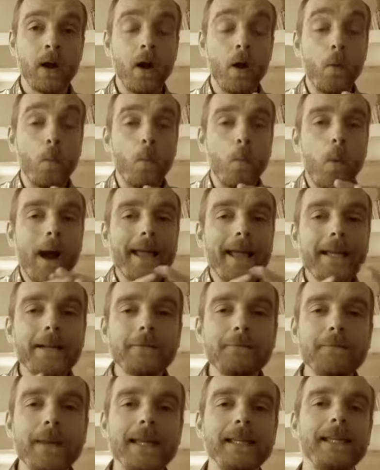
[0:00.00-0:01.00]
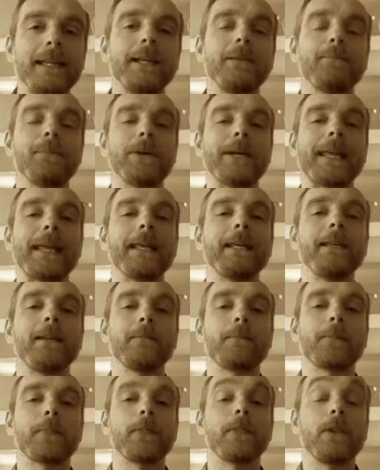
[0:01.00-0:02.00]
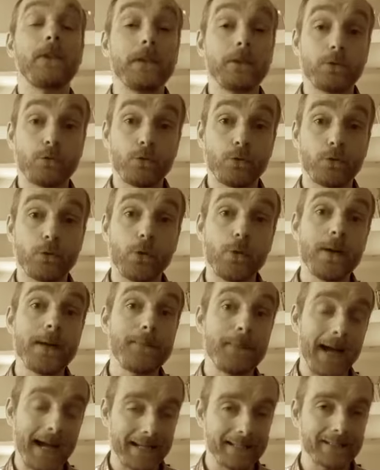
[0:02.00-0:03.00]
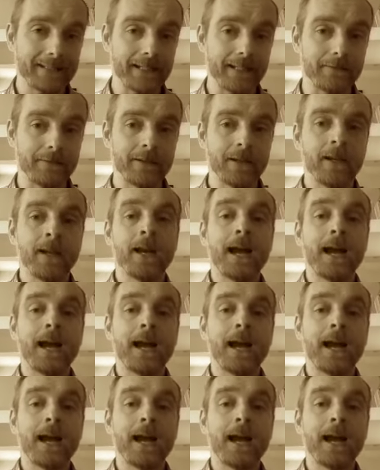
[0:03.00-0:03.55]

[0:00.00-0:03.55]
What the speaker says: a way of making money that is truly passive.